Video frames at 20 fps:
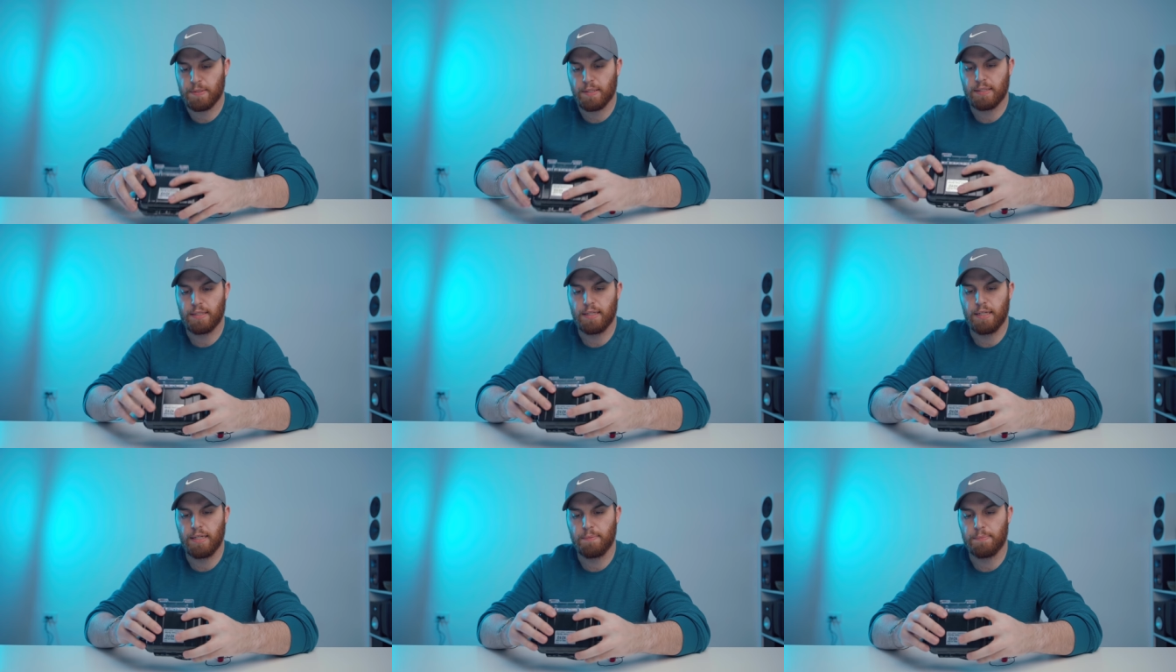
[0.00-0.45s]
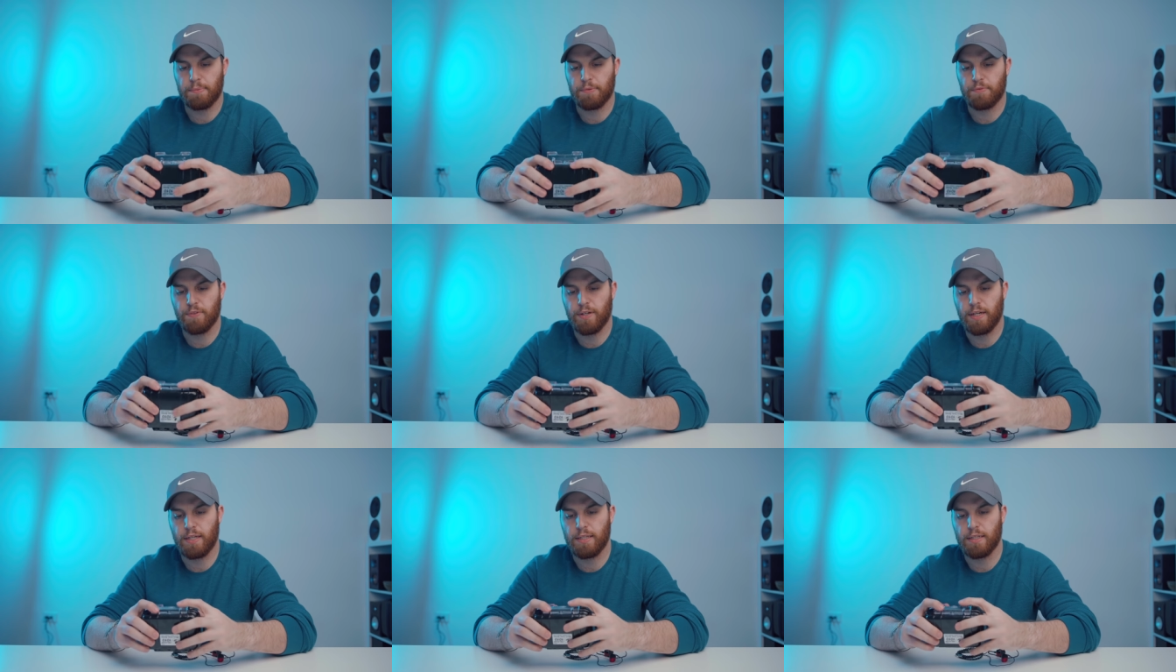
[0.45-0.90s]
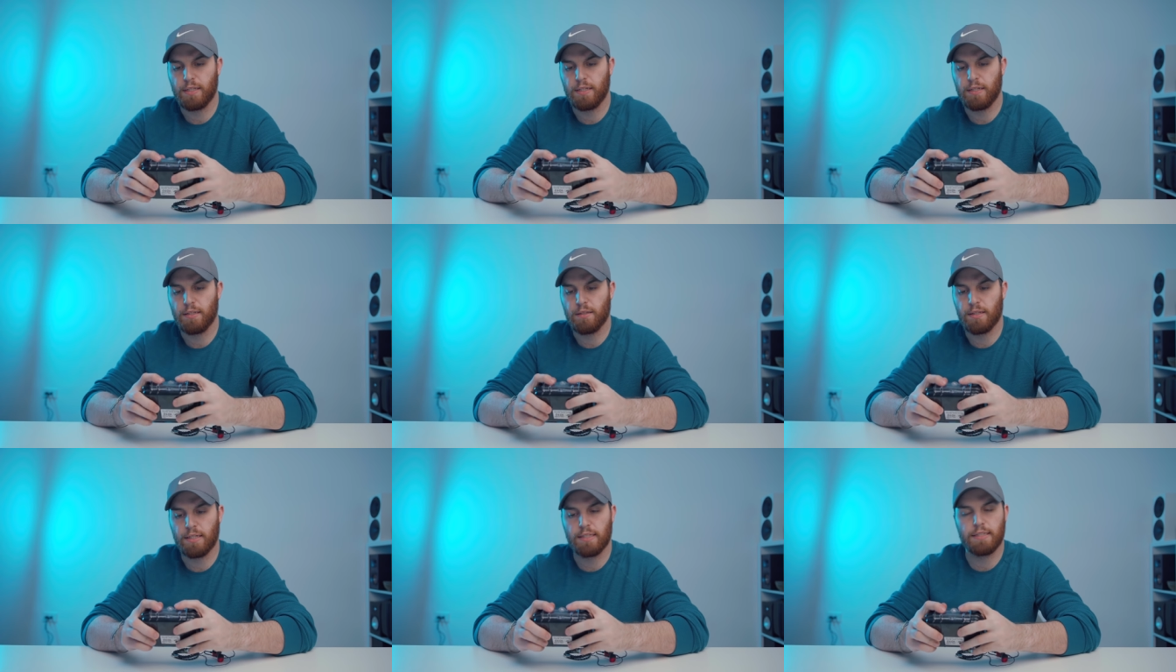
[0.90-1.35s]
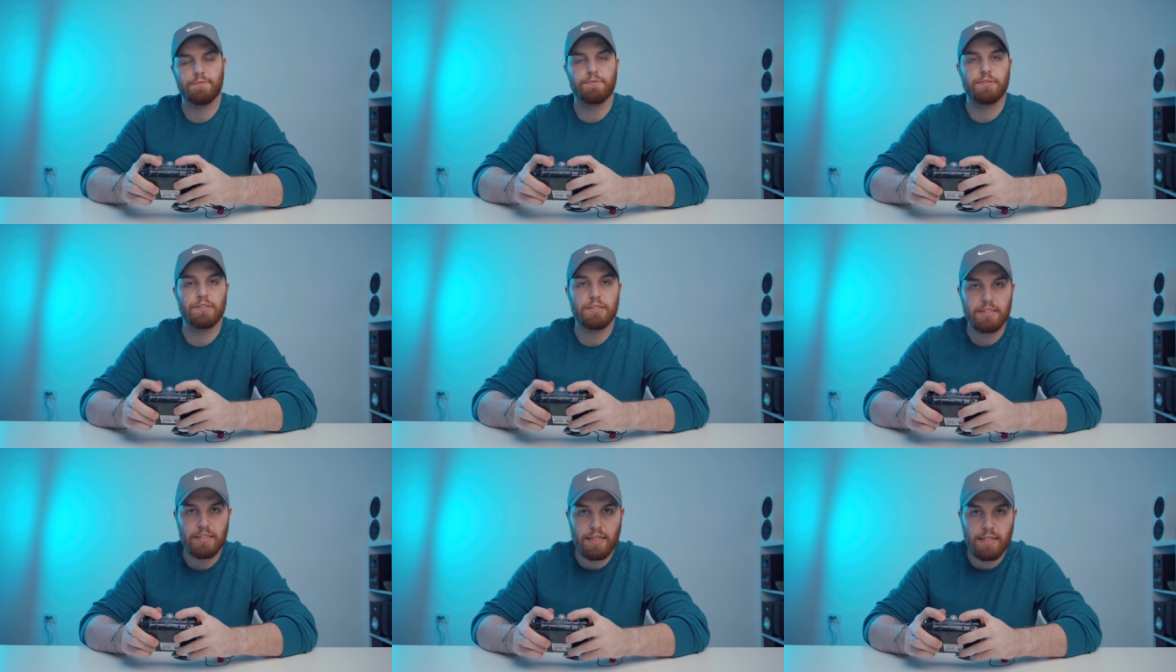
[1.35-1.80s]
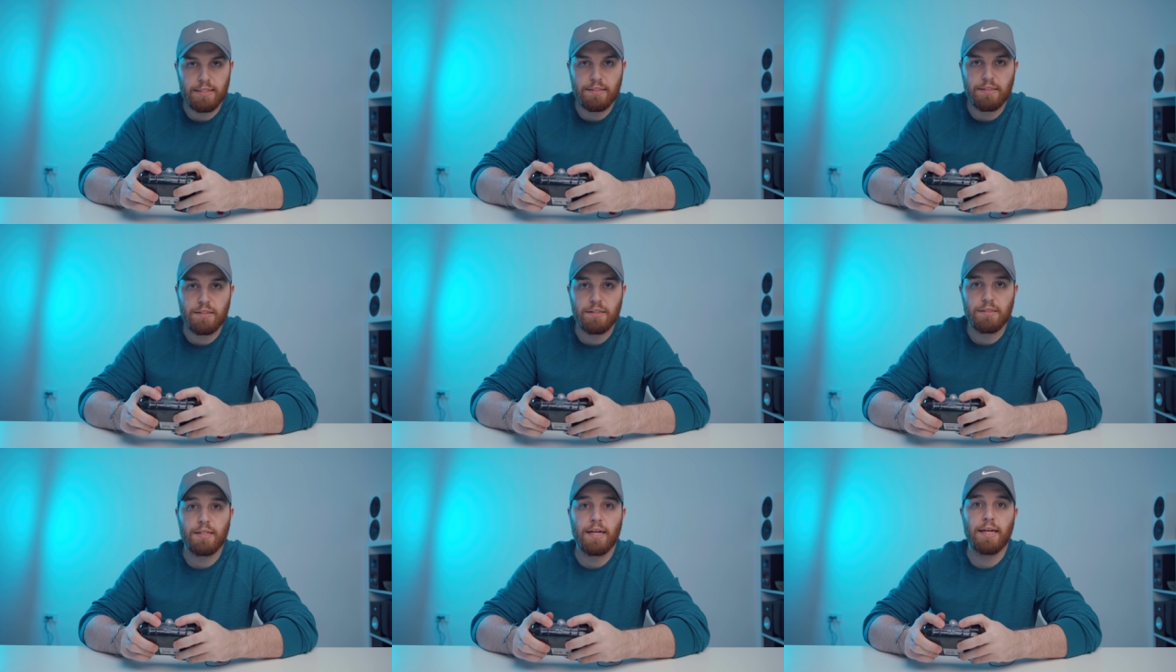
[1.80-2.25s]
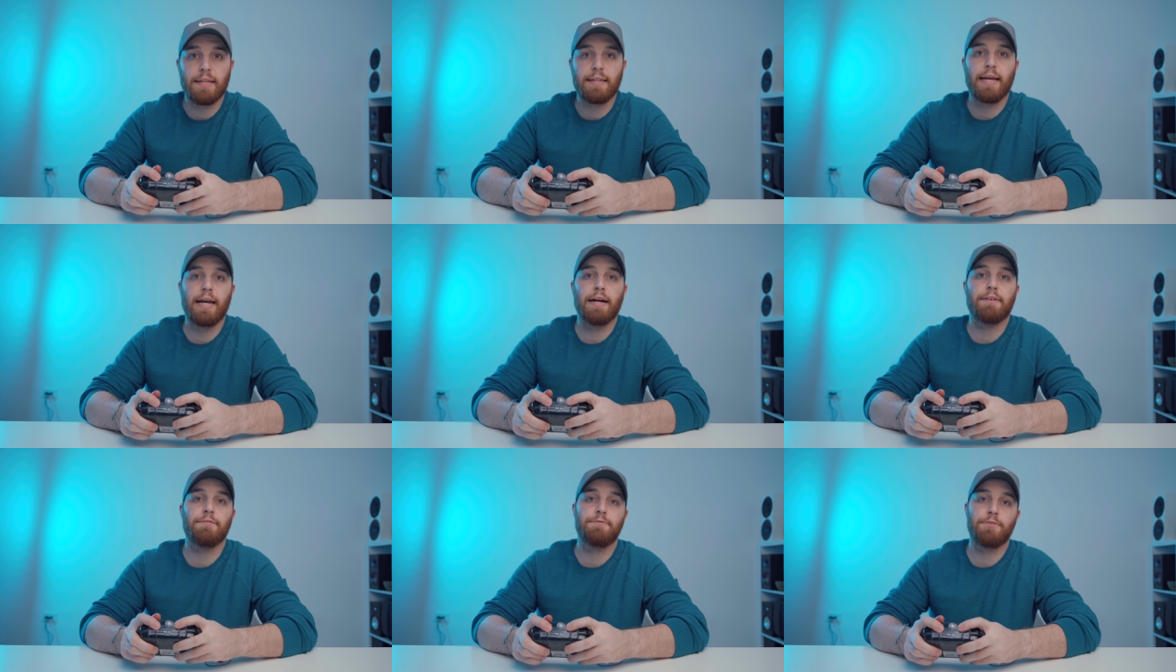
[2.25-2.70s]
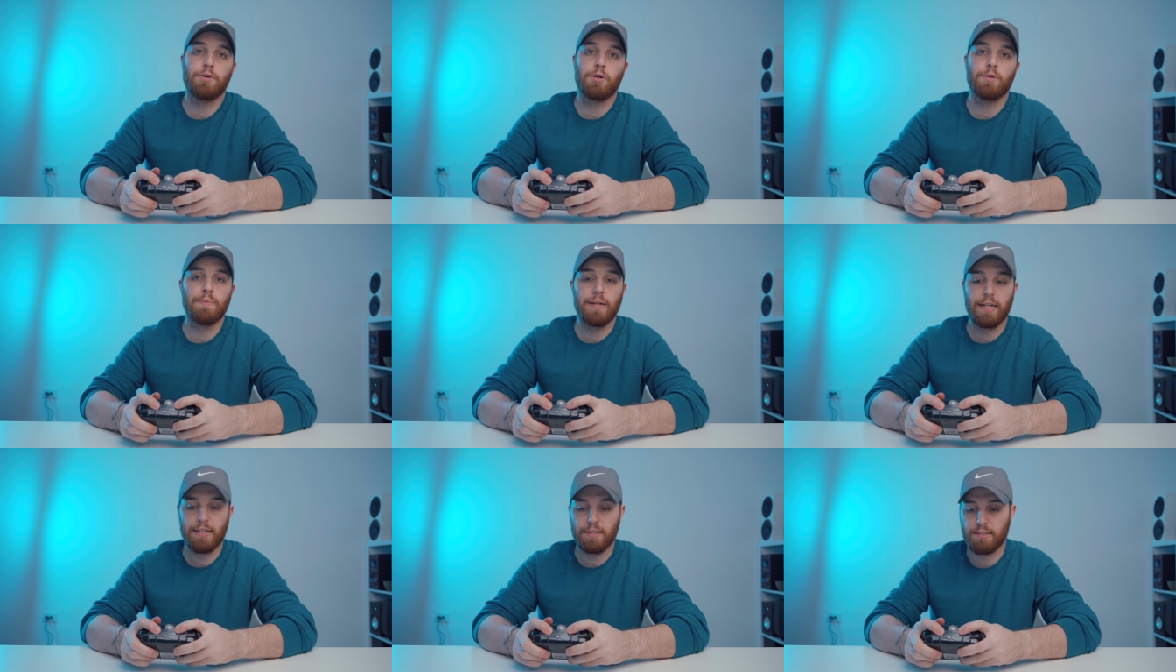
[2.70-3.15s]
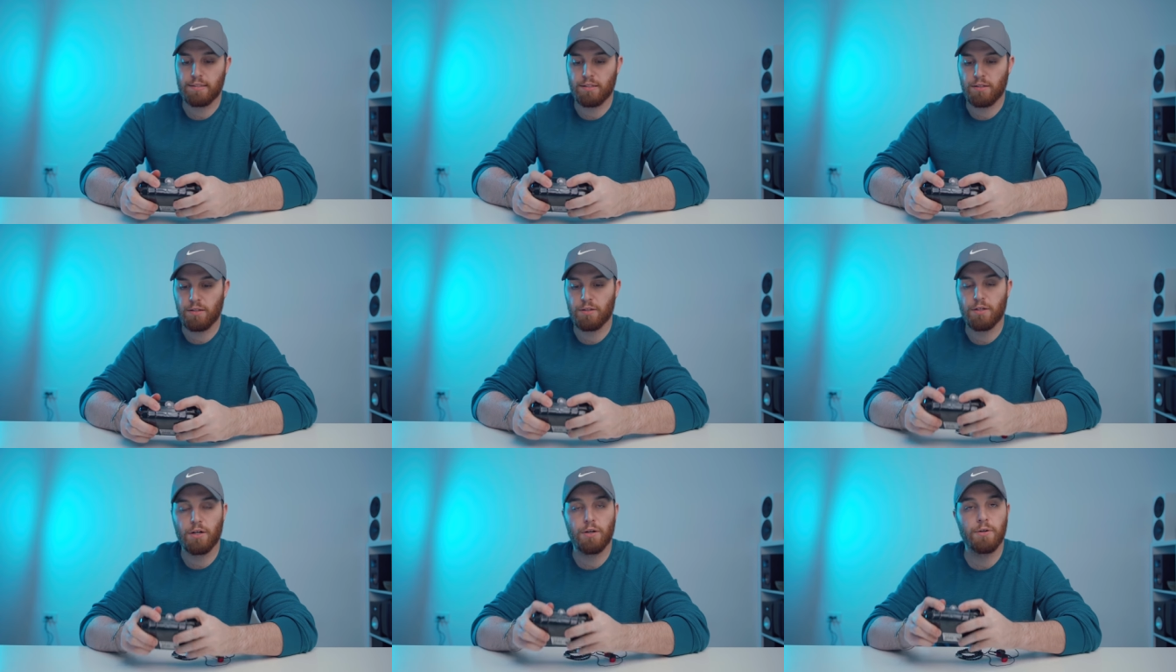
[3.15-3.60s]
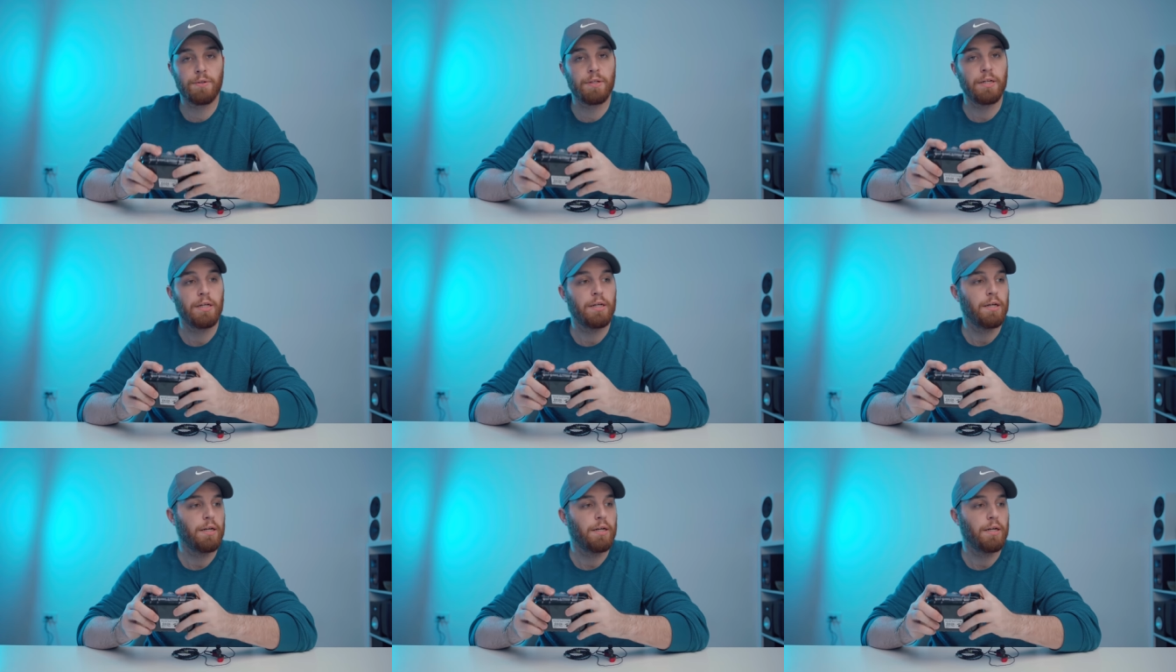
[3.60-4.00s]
like they provide a lot of different sizes and they have foam and silicone.